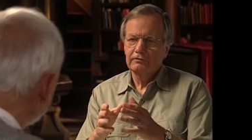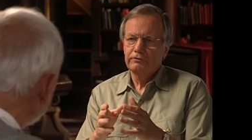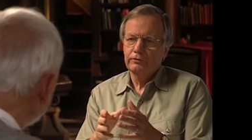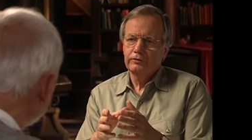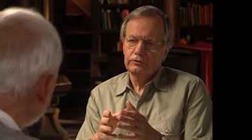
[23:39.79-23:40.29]

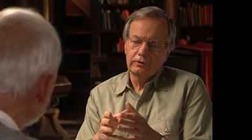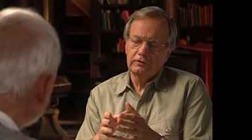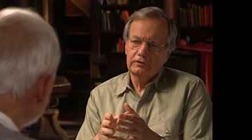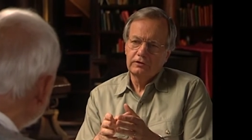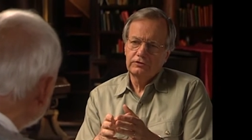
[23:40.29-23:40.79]
influence your
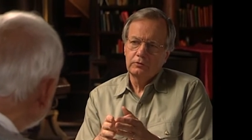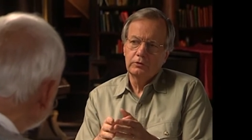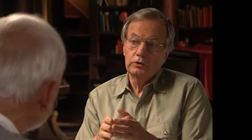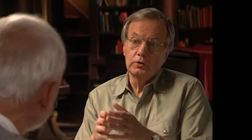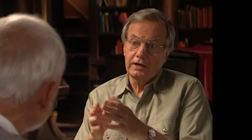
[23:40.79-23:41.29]
decision
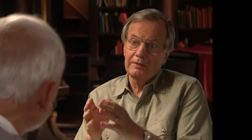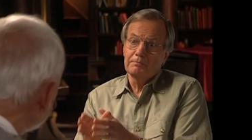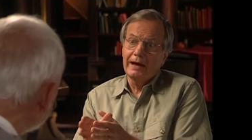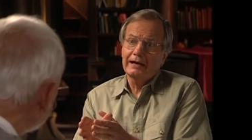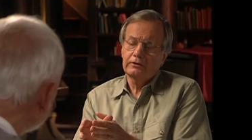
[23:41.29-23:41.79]
when you
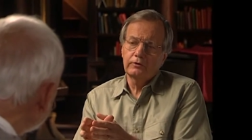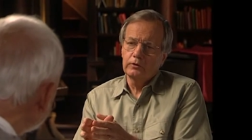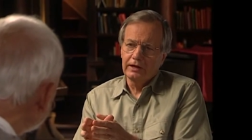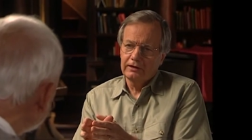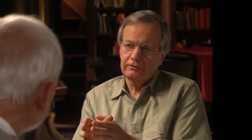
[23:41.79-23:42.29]
came back to the
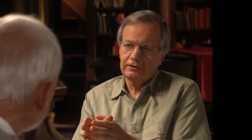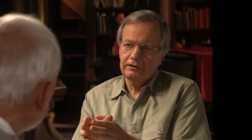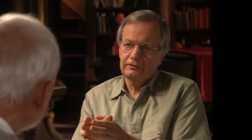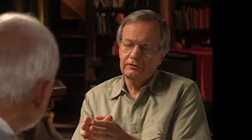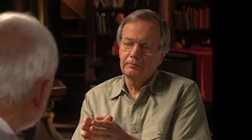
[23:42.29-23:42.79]
United
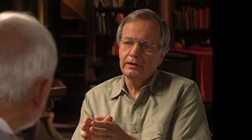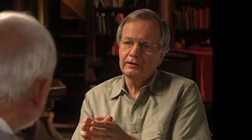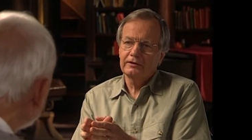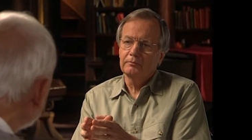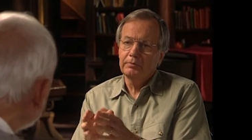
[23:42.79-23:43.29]
States to
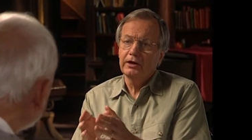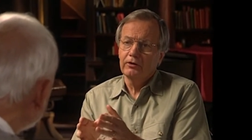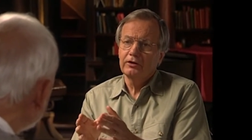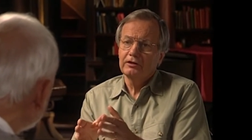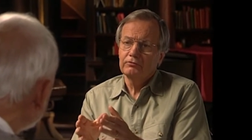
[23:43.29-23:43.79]
make
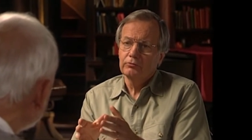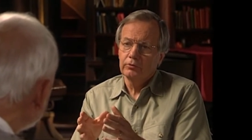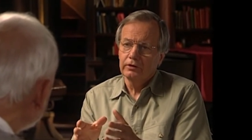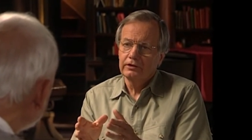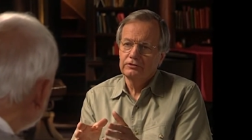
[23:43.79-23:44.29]
comparative
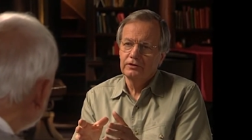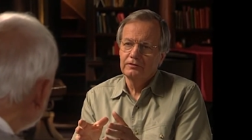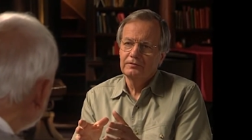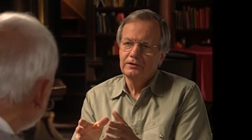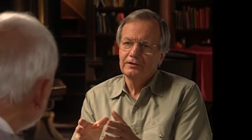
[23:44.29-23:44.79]

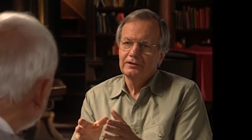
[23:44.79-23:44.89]
religion